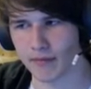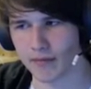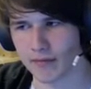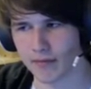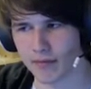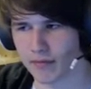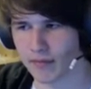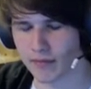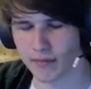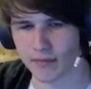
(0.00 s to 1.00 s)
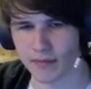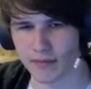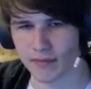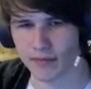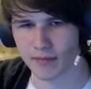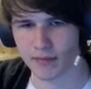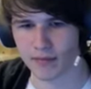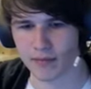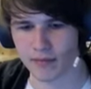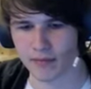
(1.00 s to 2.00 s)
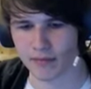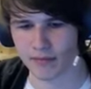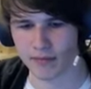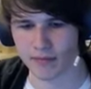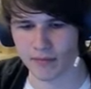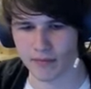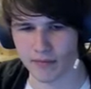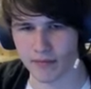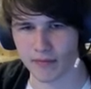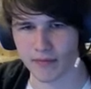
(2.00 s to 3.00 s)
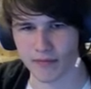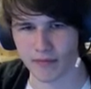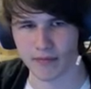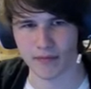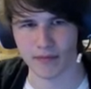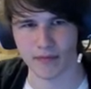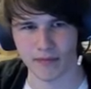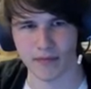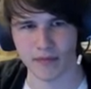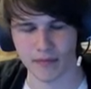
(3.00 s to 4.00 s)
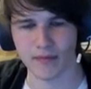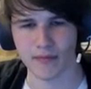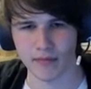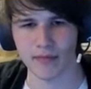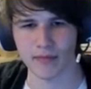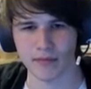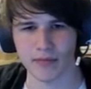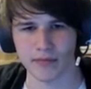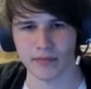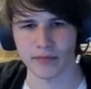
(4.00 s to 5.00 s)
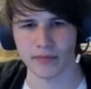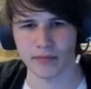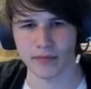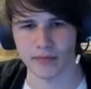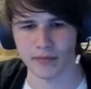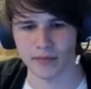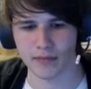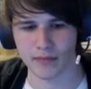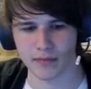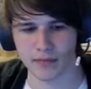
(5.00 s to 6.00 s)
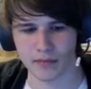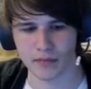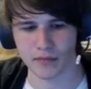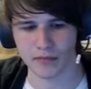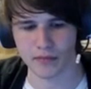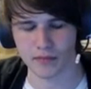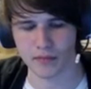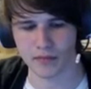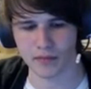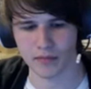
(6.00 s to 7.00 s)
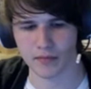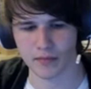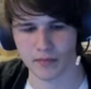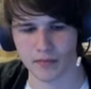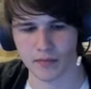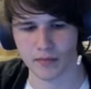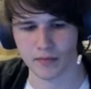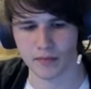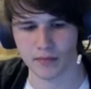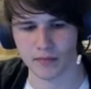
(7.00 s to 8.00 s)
No words are spoken by the person on screen.